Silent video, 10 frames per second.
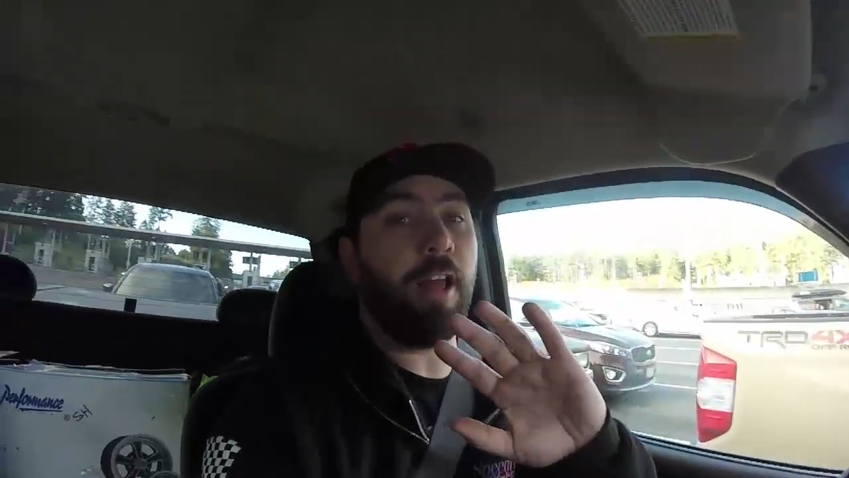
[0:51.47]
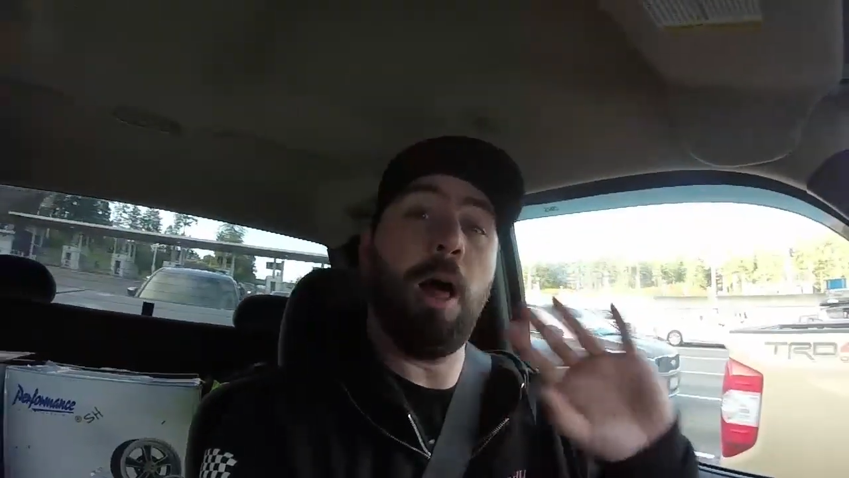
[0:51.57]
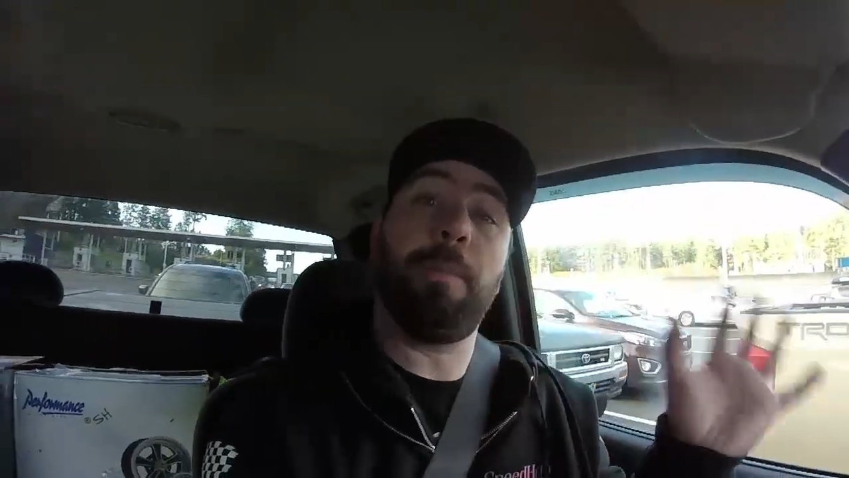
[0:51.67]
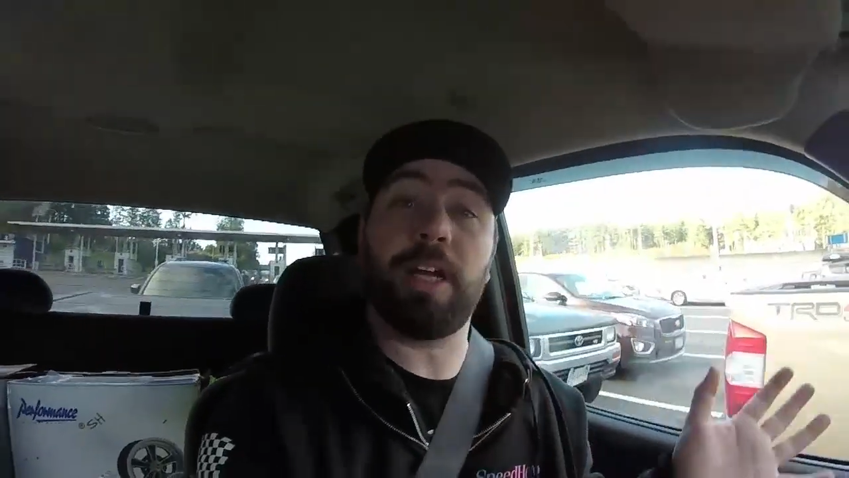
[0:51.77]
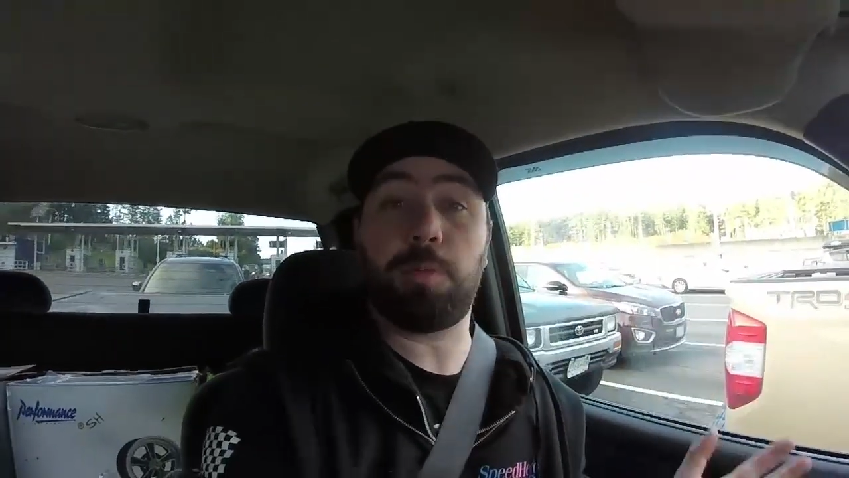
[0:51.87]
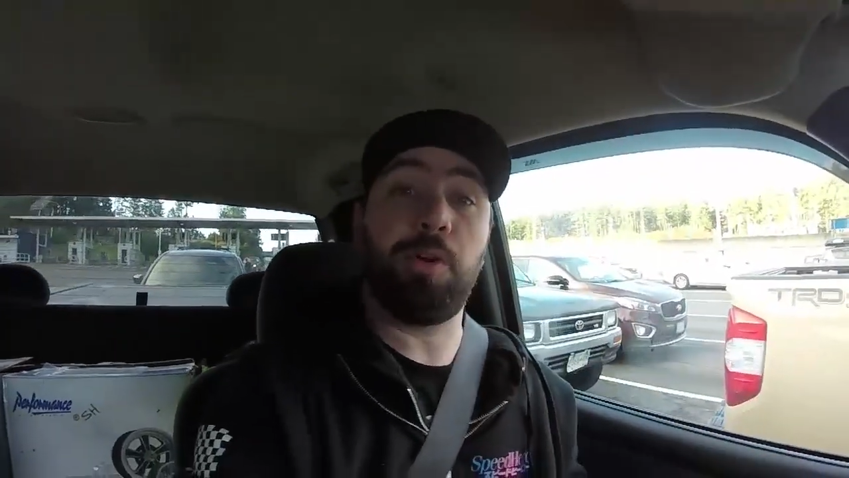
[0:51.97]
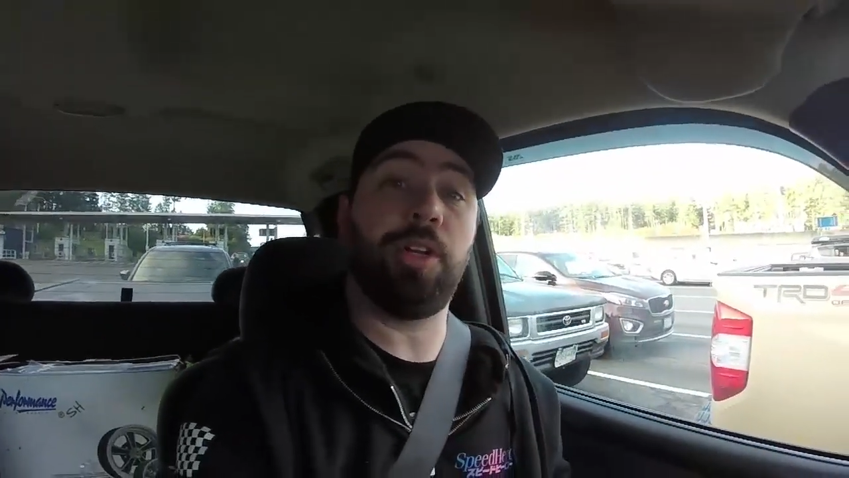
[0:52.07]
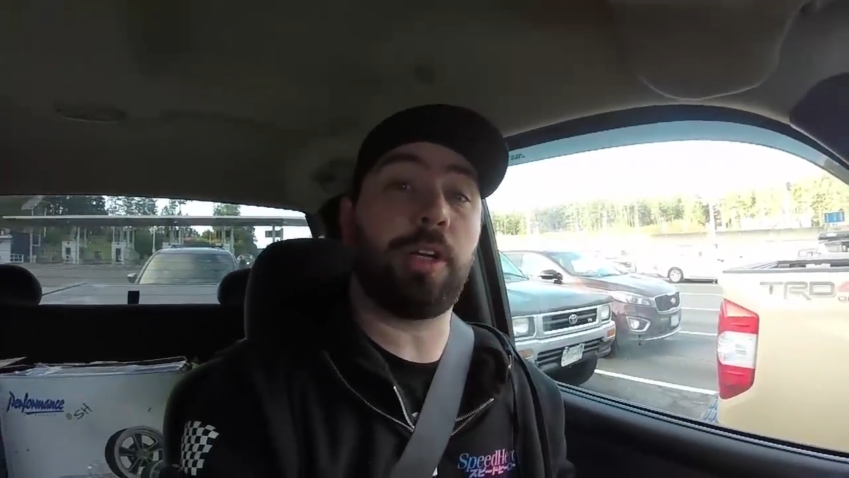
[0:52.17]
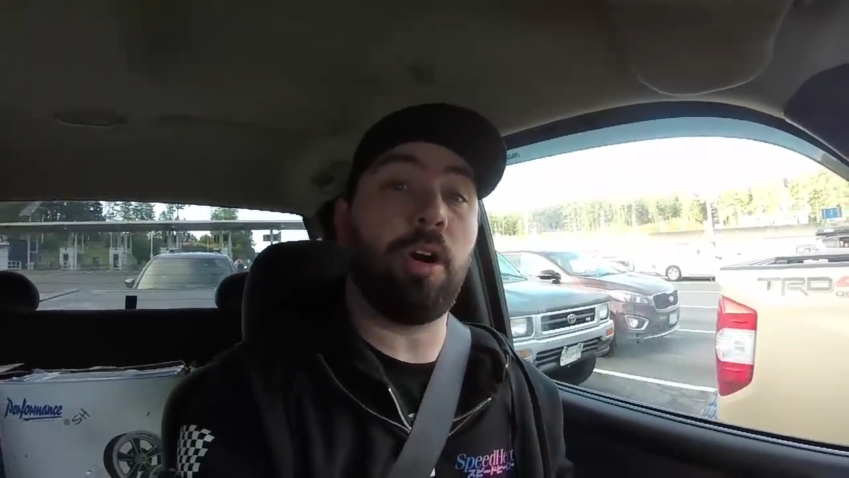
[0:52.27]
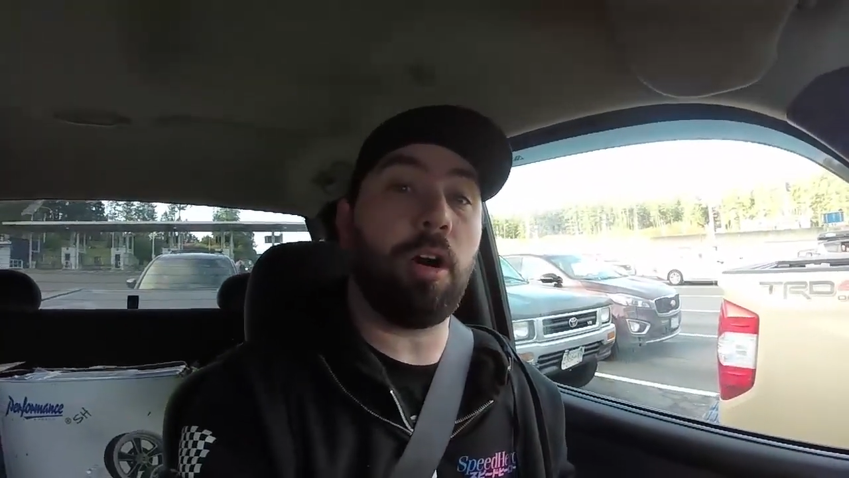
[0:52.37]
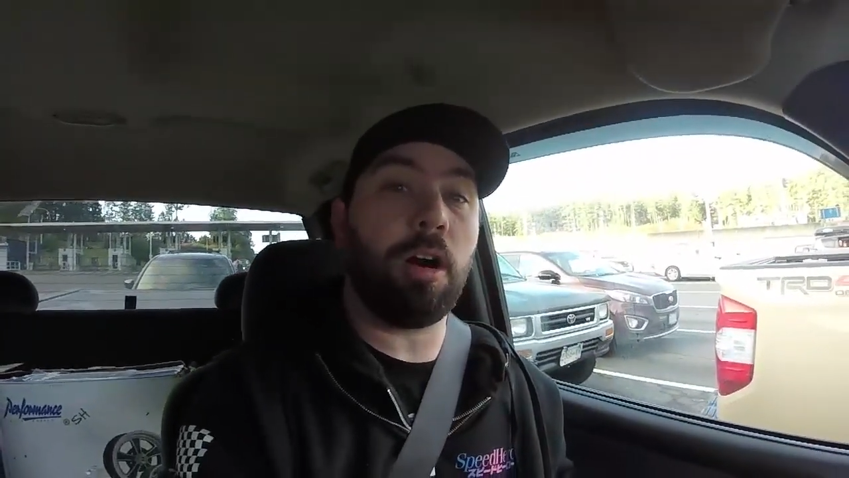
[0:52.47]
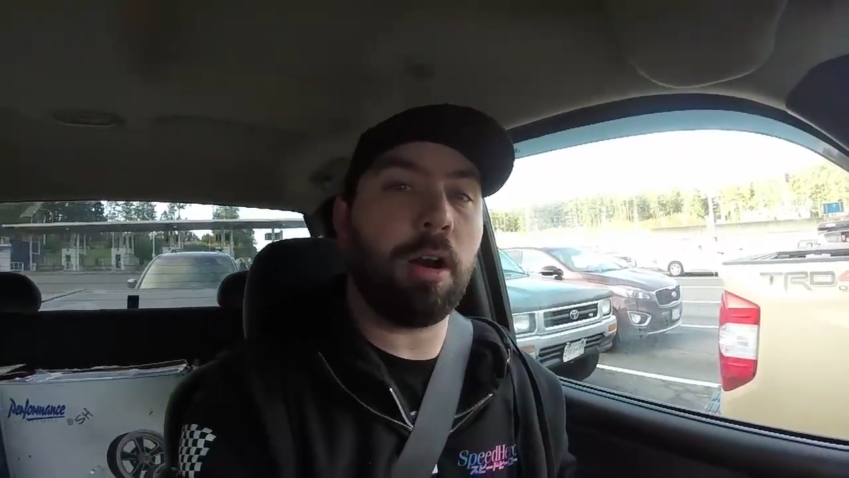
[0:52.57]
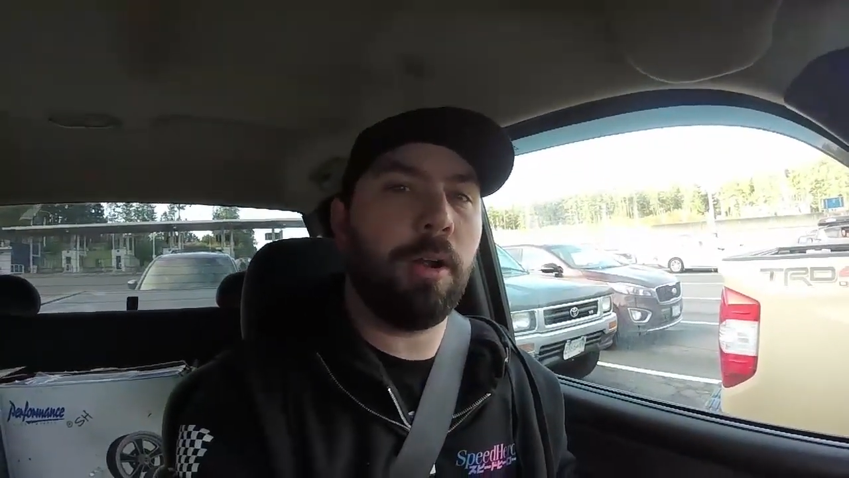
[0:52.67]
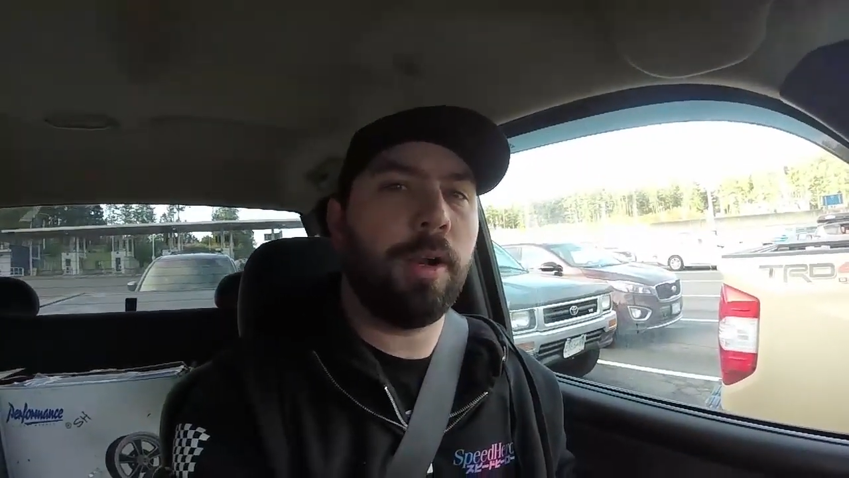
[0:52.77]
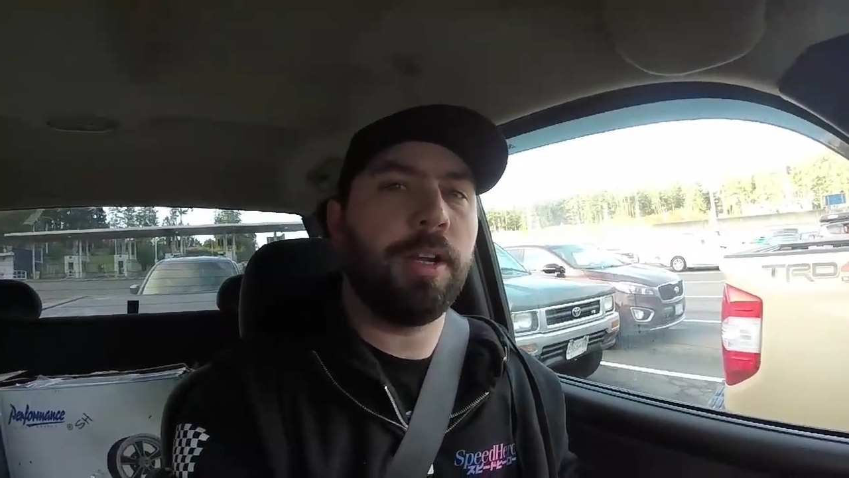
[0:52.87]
and helping us build a car.